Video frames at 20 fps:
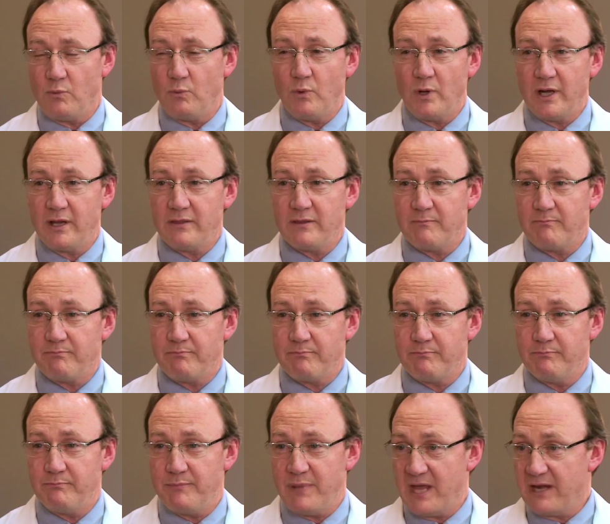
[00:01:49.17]
One of the
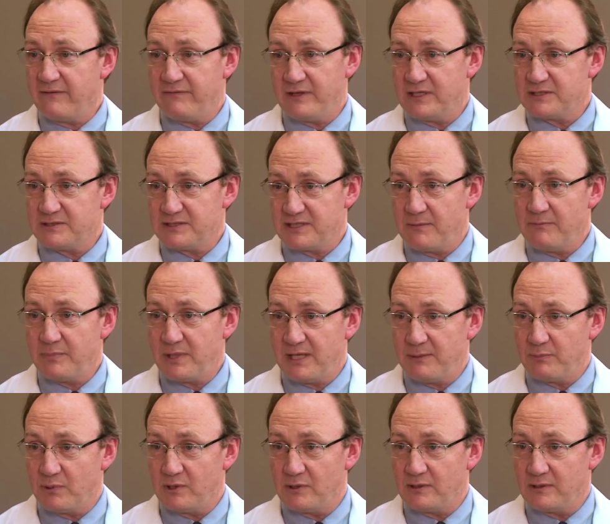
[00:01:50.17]
benefits some
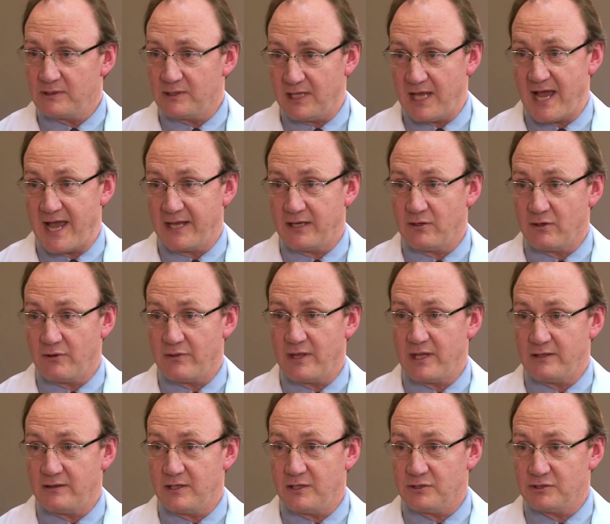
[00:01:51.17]
people like are
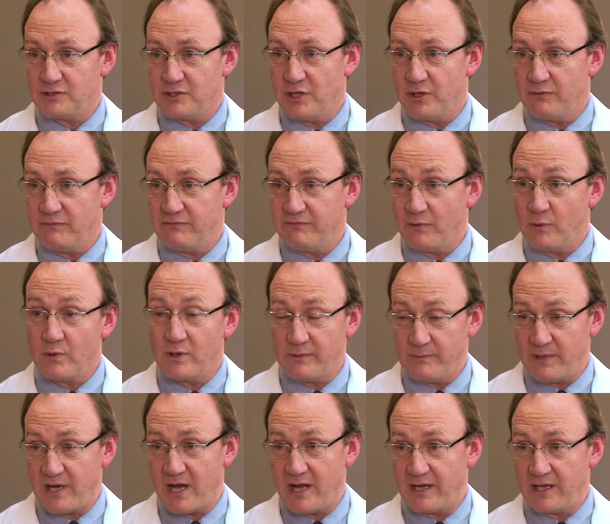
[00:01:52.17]
that there's no
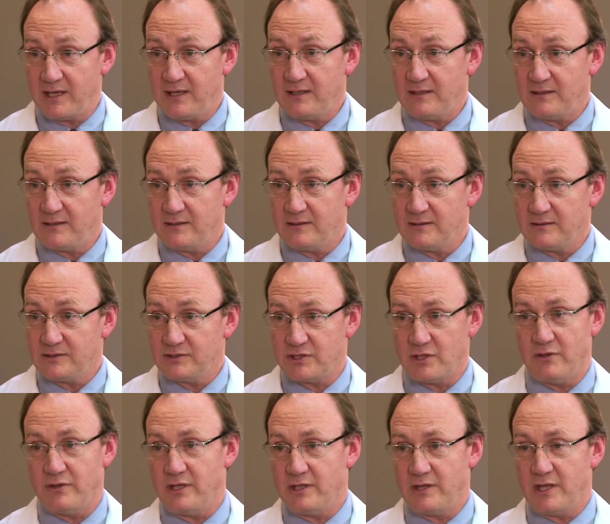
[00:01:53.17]
foreign body,
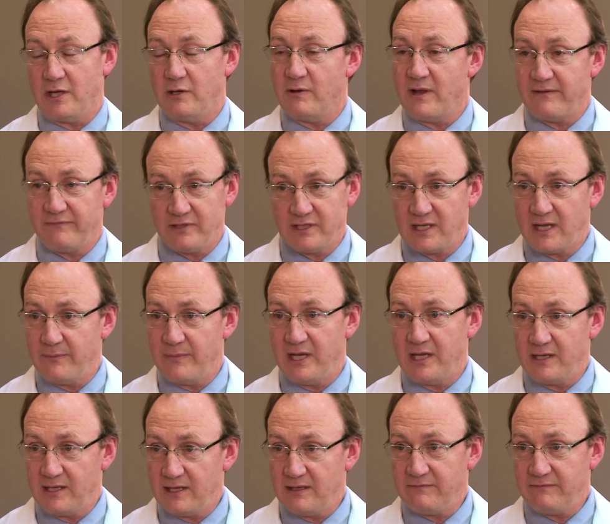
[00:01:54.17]
so that they don't have to come
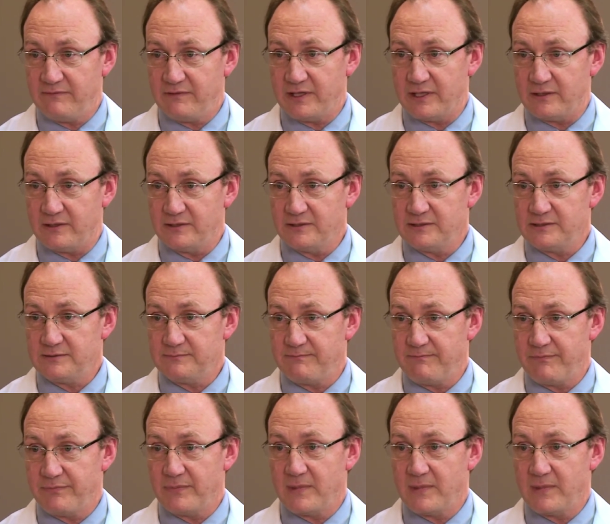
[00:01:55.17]
in and get fills.